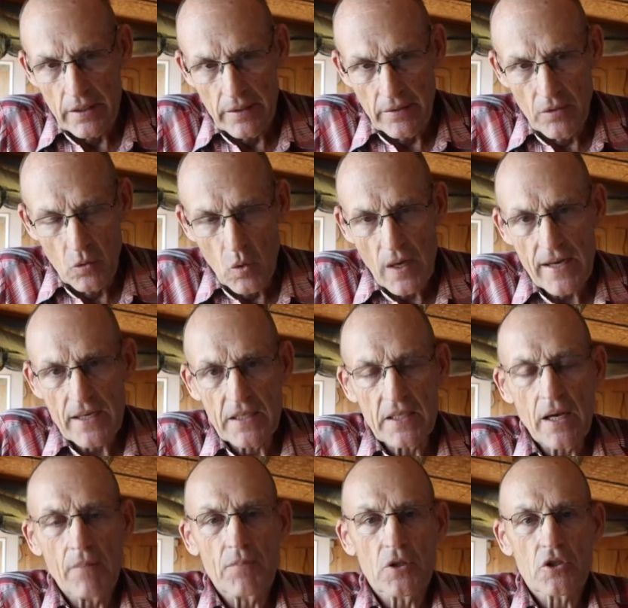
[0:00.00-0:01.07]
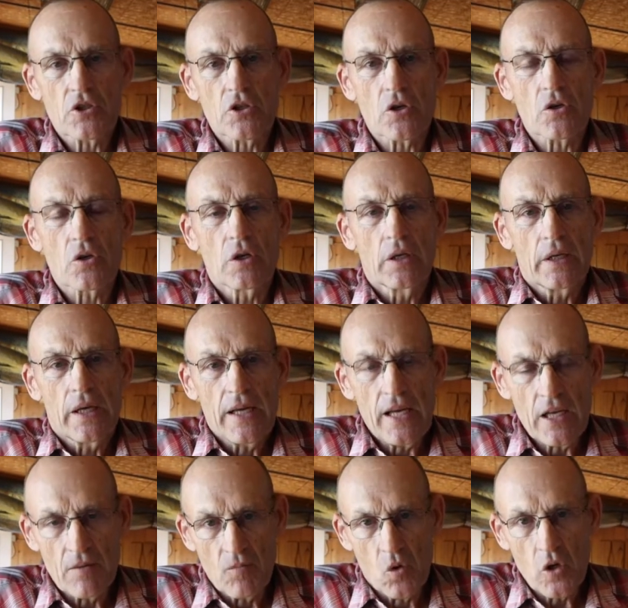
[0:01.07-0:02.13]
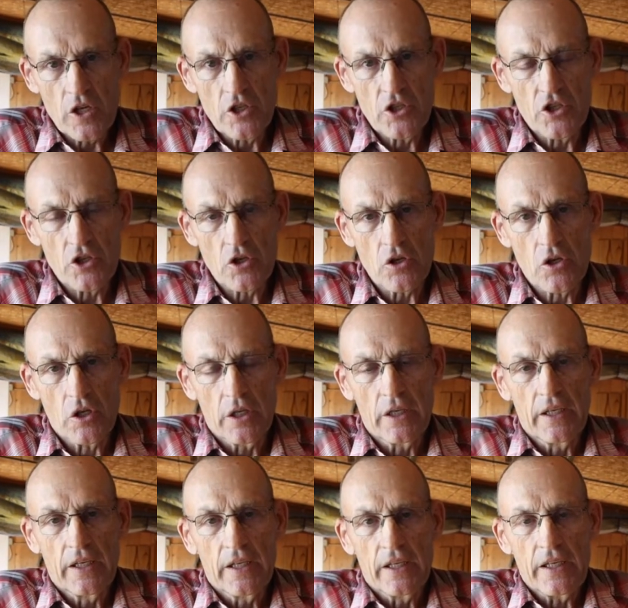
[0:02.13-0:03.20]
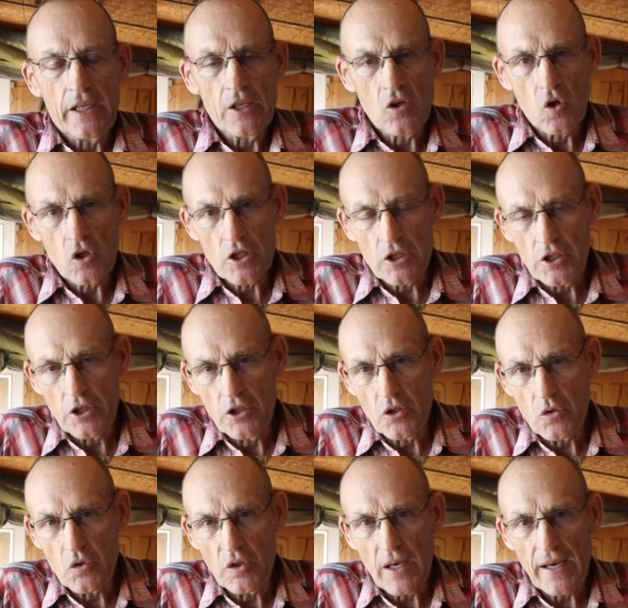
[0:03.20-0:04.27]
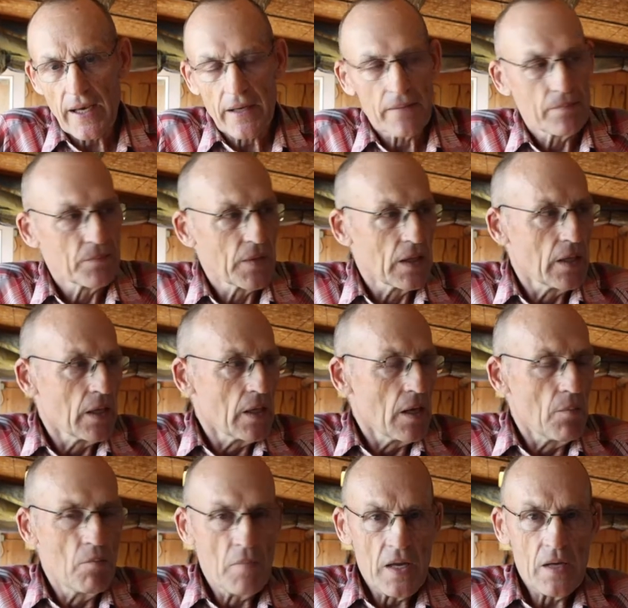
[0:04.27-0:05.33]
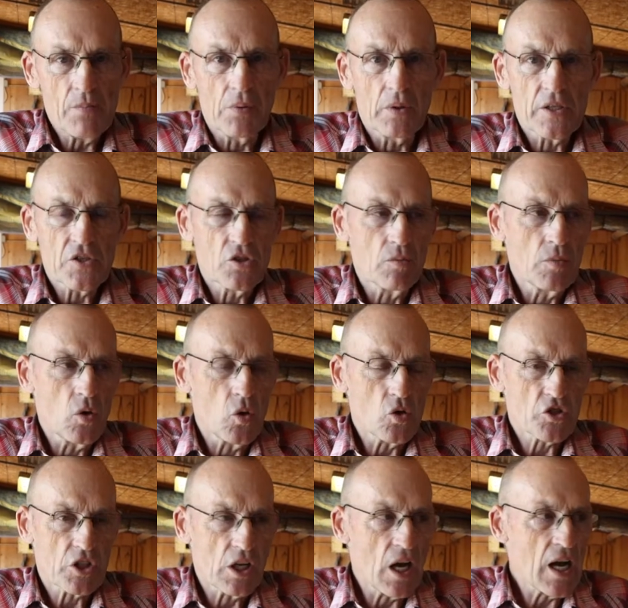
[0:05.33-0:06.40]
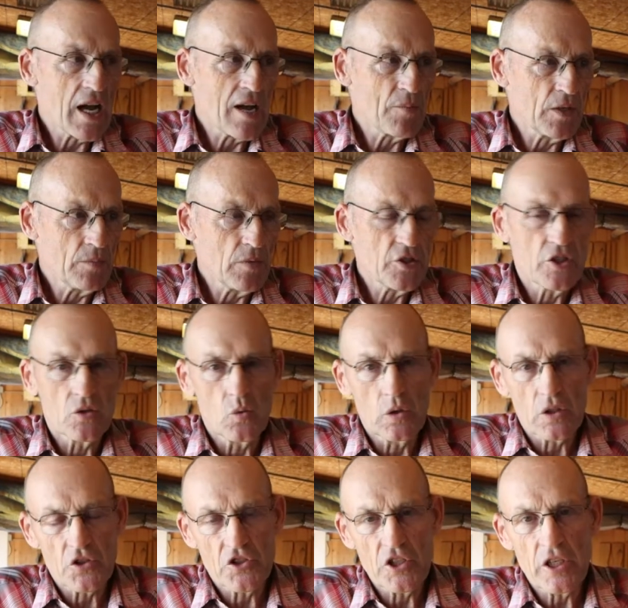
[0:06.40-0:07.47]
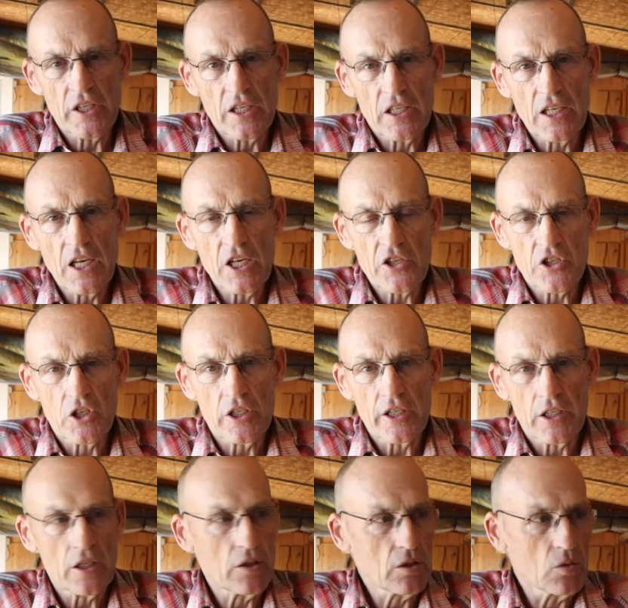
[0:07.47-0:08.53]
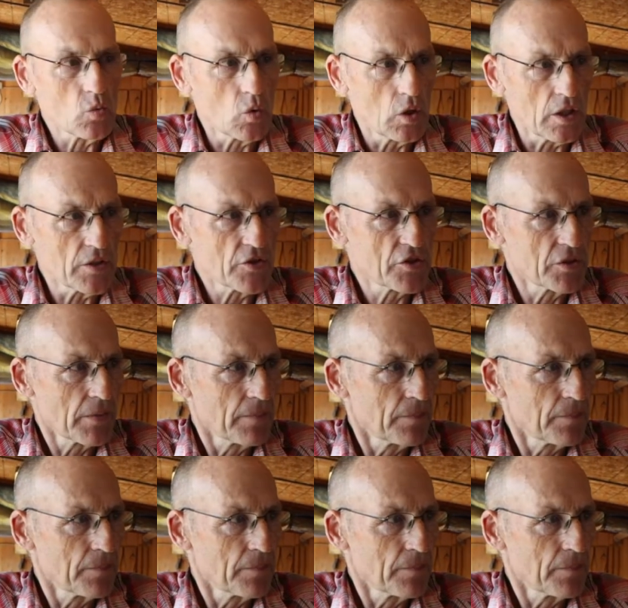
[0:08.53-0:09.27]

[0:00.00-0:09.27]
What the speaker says: the right temperature and moisture in order to do that. Maple is the most common, but you will see it occasionally in other woods.